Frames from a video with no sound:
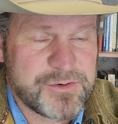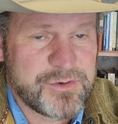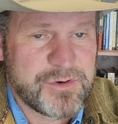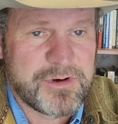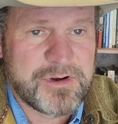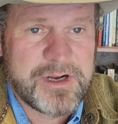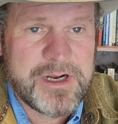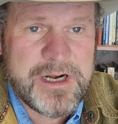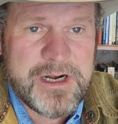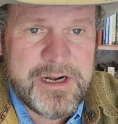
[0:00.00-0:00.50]
or
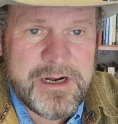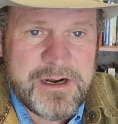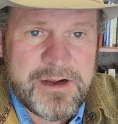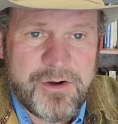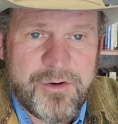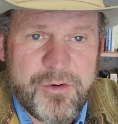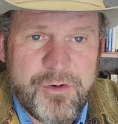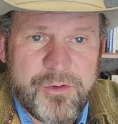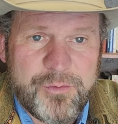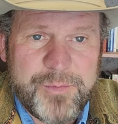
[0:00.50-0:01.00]
a,
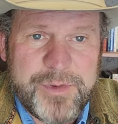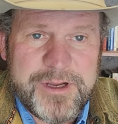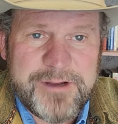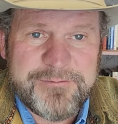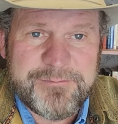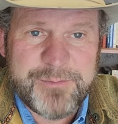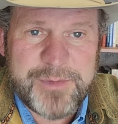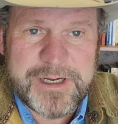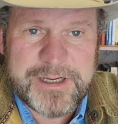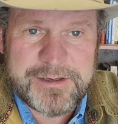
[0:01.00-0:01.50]
a whole
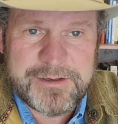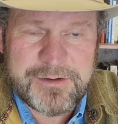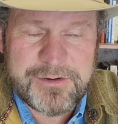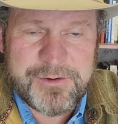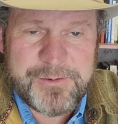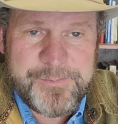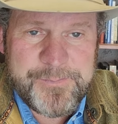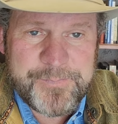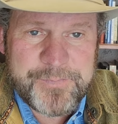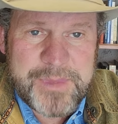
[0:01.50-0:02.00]
beef
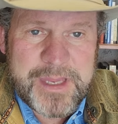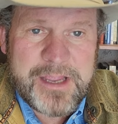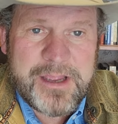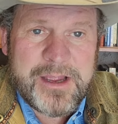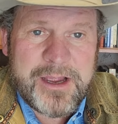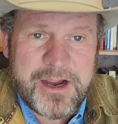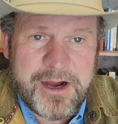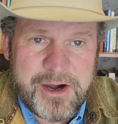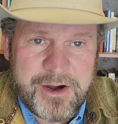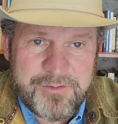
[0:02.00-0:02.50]
bundle,
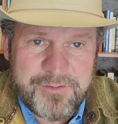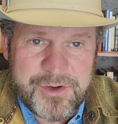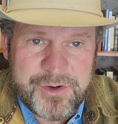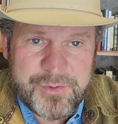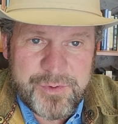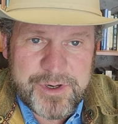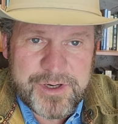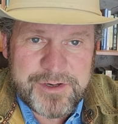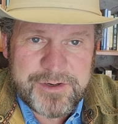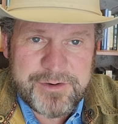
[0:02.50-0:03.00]
however
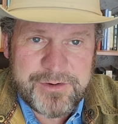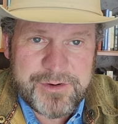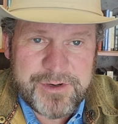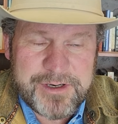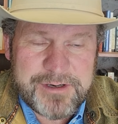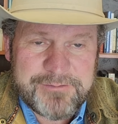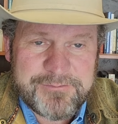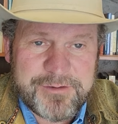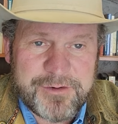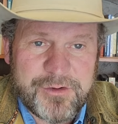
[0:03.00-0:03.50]
you want to do
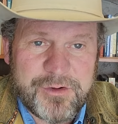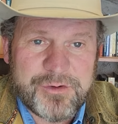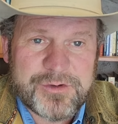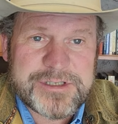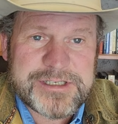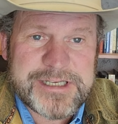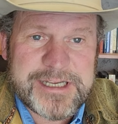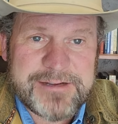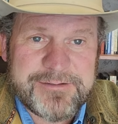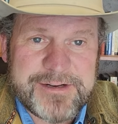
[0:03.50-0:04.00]
it for
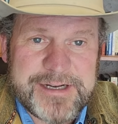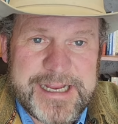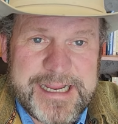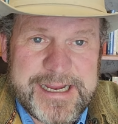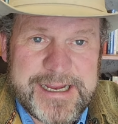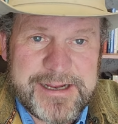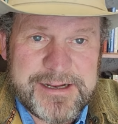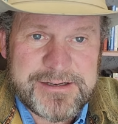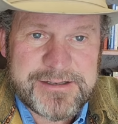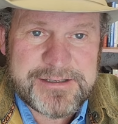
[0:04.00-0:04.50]
those seven
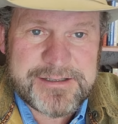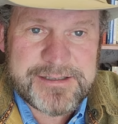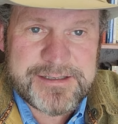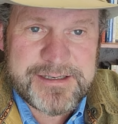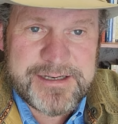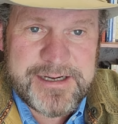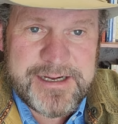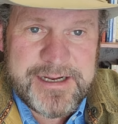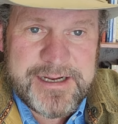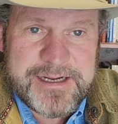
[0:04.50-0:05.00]

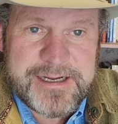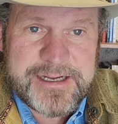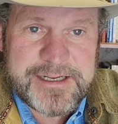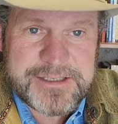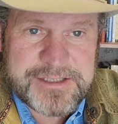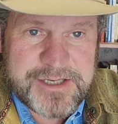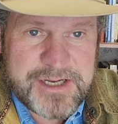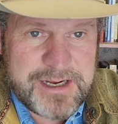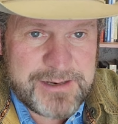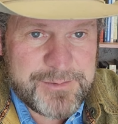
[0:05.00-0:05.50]
days.
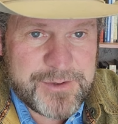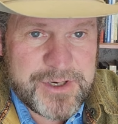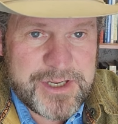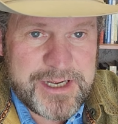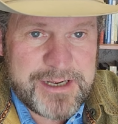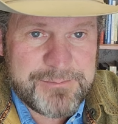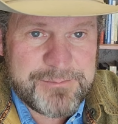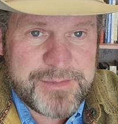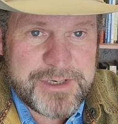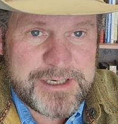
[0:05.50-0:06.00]
It's coming
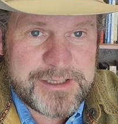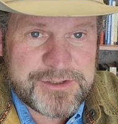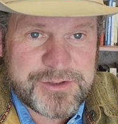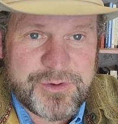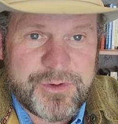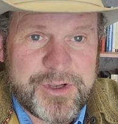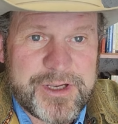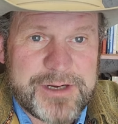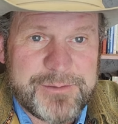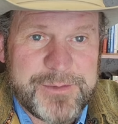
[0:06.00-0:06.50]
up, and it's
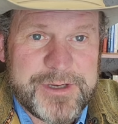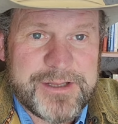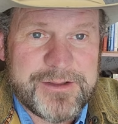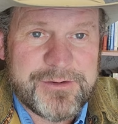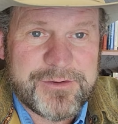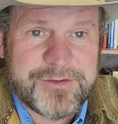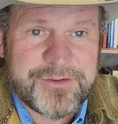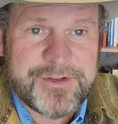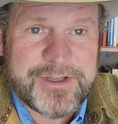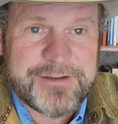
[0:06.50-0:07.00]
only going to be
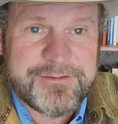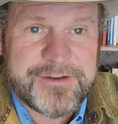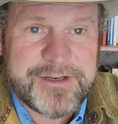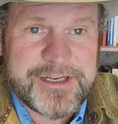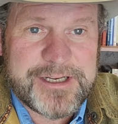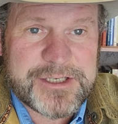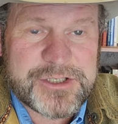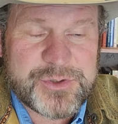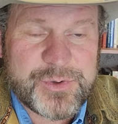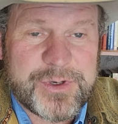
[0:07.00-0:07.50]
those seven
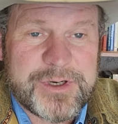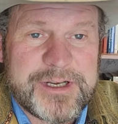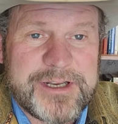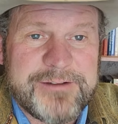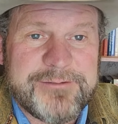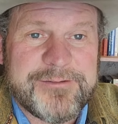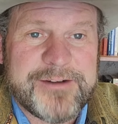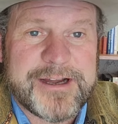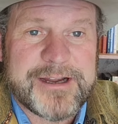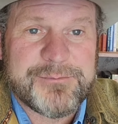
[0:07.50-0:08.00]
days,
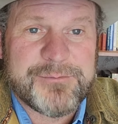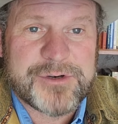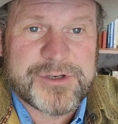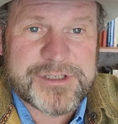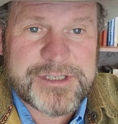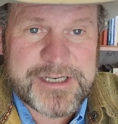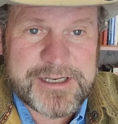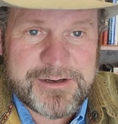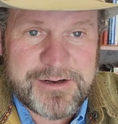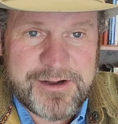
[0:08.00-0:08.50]

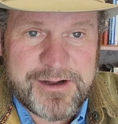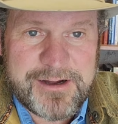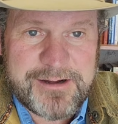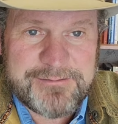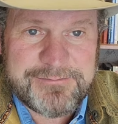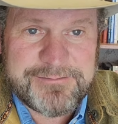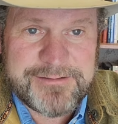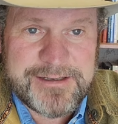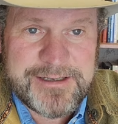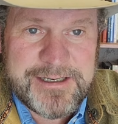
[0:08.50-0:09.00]
25%
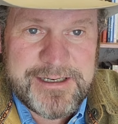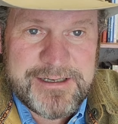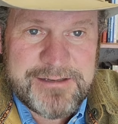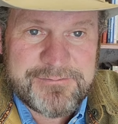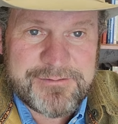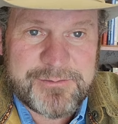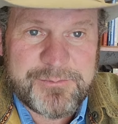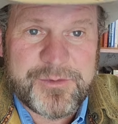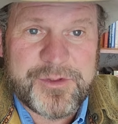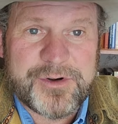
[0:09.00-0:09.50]
off
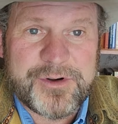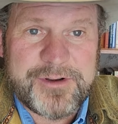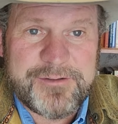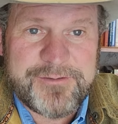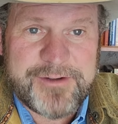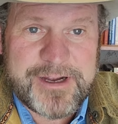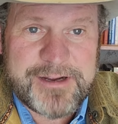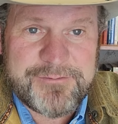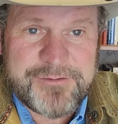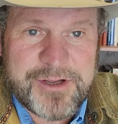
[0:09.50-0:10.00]
from
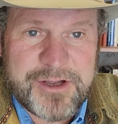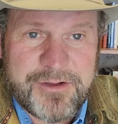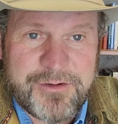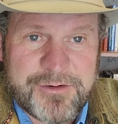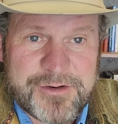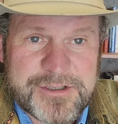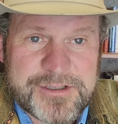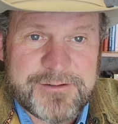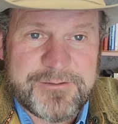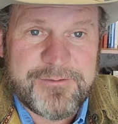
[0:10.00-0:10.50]

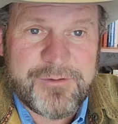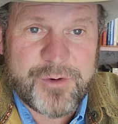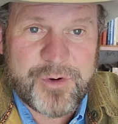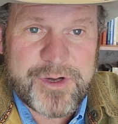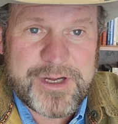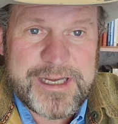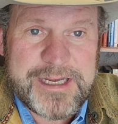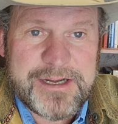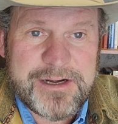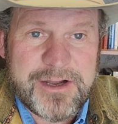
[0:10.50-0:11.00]
$35 to
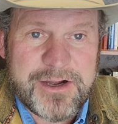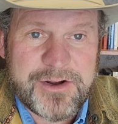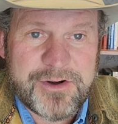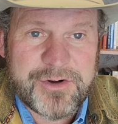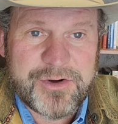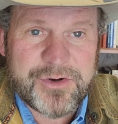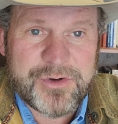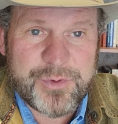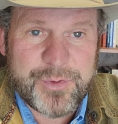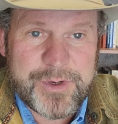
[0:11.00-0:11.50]

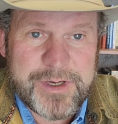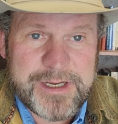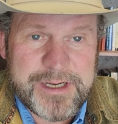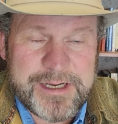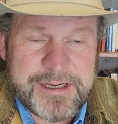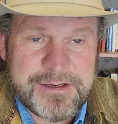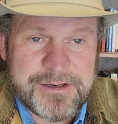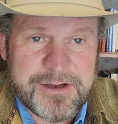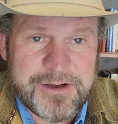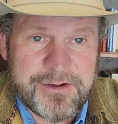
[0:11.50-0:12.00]

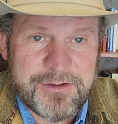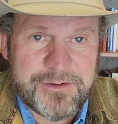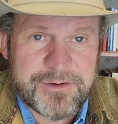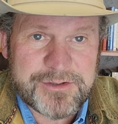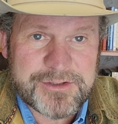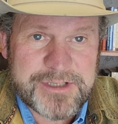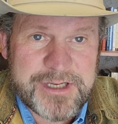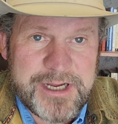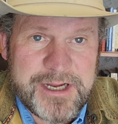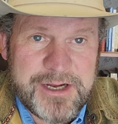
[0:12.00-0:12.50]

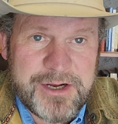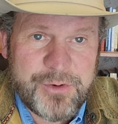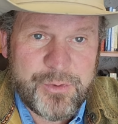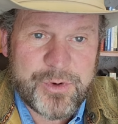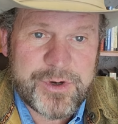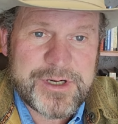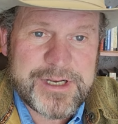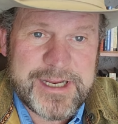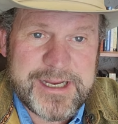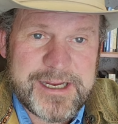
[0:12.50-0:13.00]
$1,428.
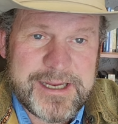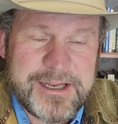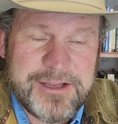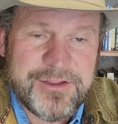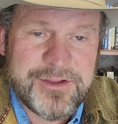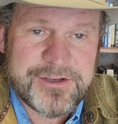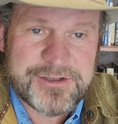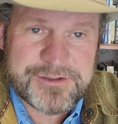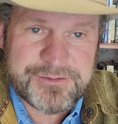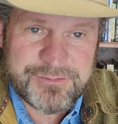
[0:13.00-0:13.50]
We're
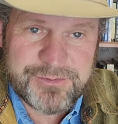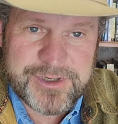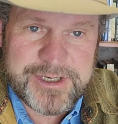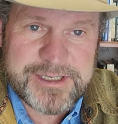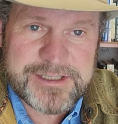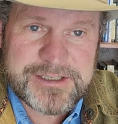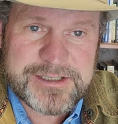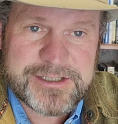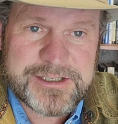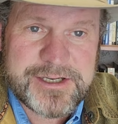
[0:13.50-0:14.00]
taking this
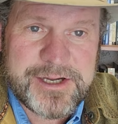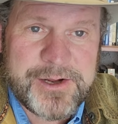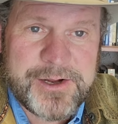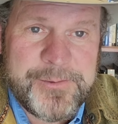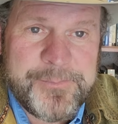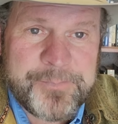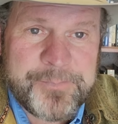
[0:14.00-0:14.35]
risk